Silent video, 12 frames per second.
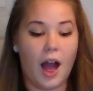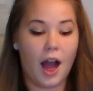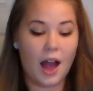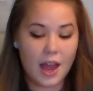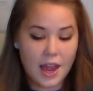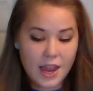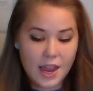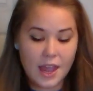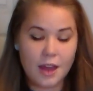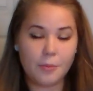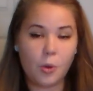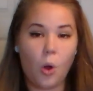I
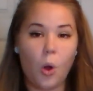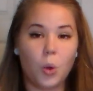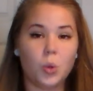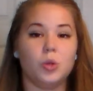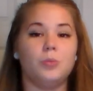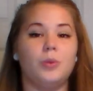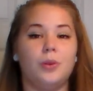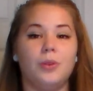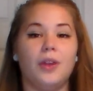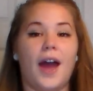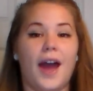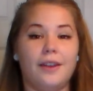am
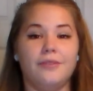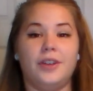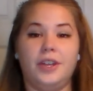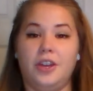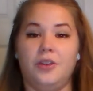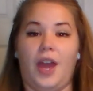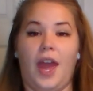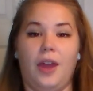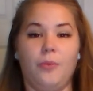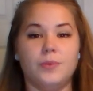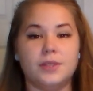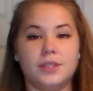horrible at video
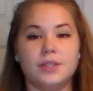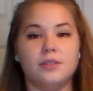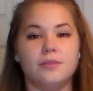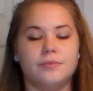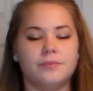games.